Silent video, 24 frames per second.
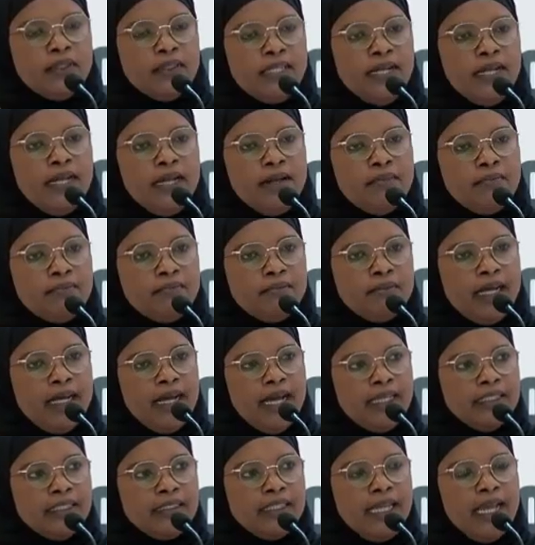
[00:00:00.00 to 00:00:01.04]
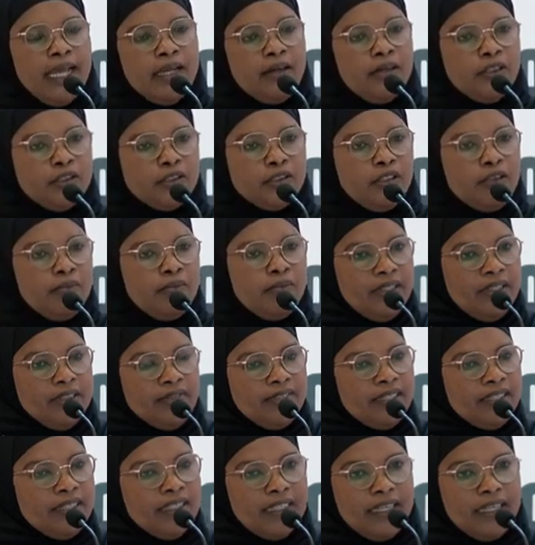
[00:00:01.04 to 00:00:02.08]
I also believe
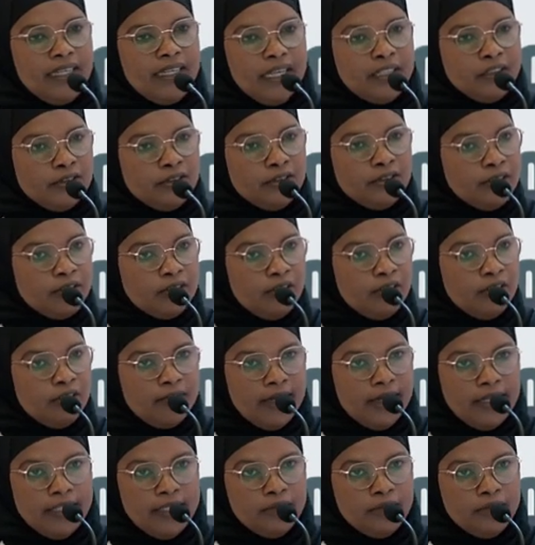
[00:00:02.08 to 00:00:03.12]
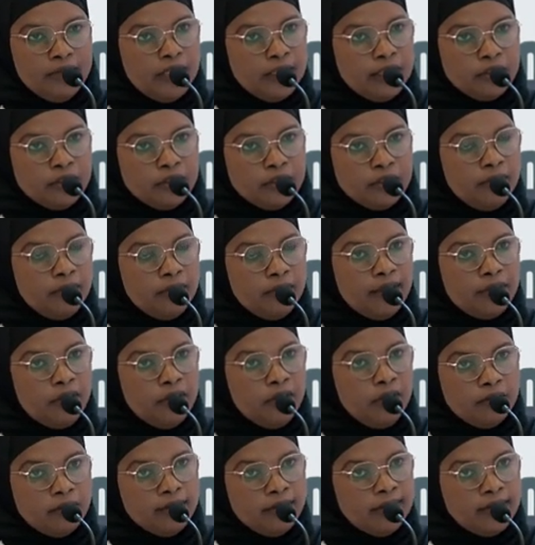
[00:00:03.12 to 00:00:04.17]
that the actions of Aliou Danso were
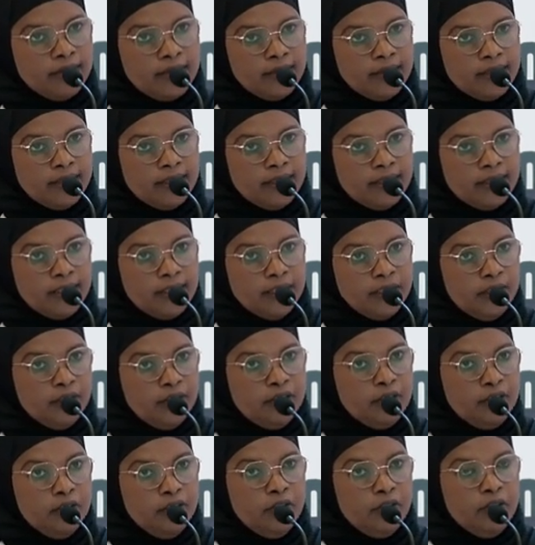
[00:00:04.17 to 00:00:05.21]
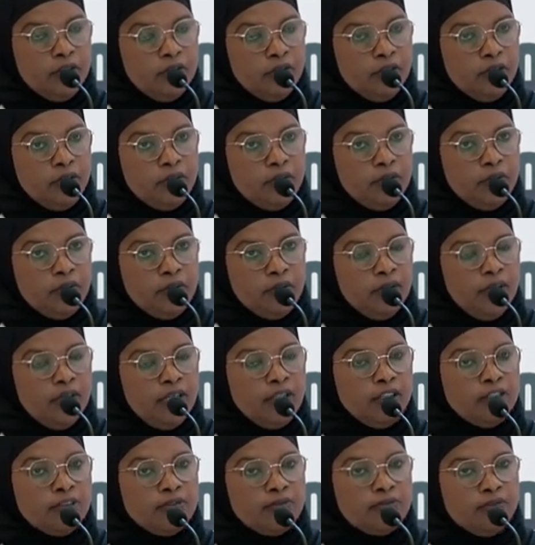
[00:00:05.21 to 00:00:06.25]
wrong. Yes, you
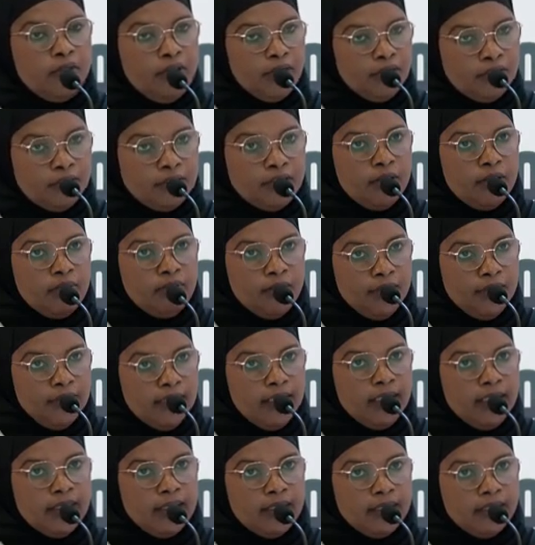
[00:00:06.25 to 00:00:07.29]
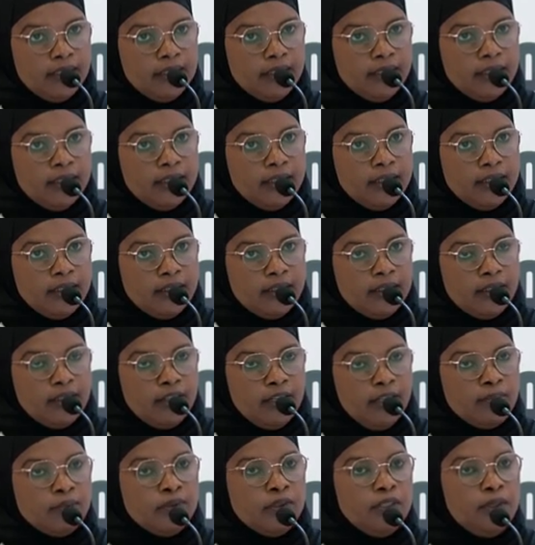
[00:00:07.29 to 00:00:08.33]
cannot force somebody
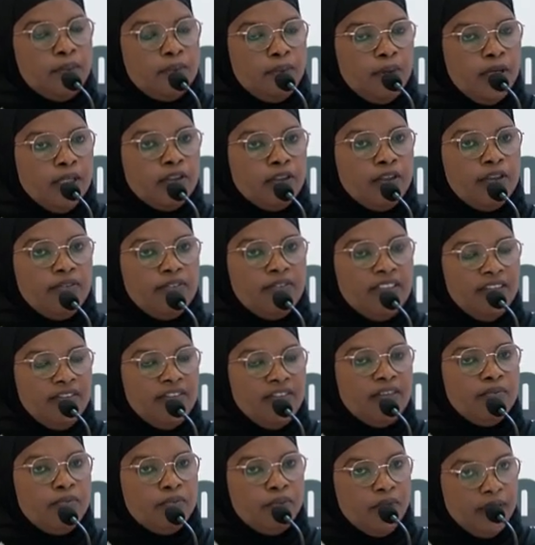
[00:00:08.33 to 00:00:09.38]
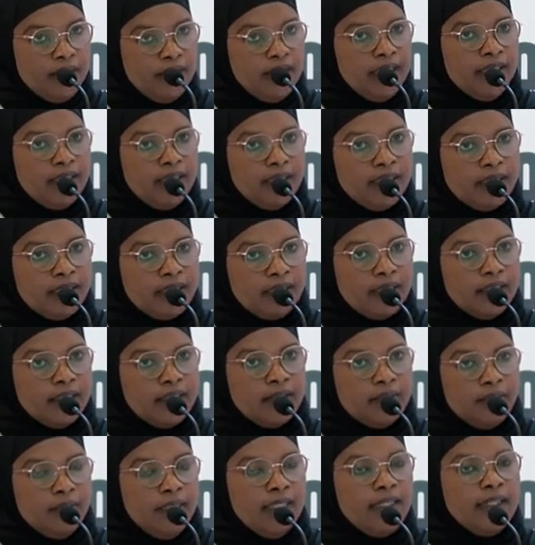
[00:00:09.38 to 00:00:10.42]
up to the point of leaving money
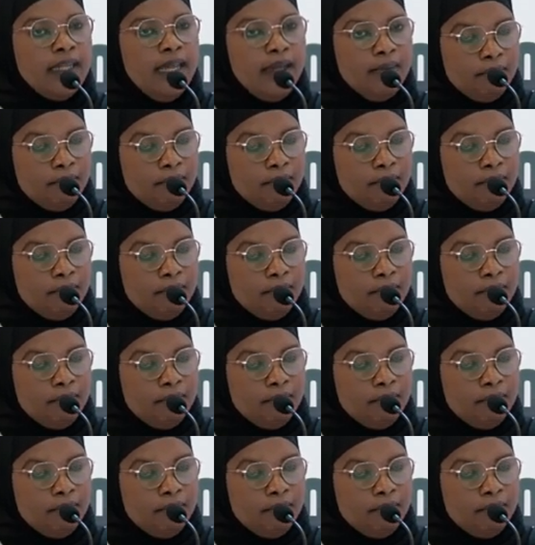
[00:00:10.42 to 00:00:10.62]
with them.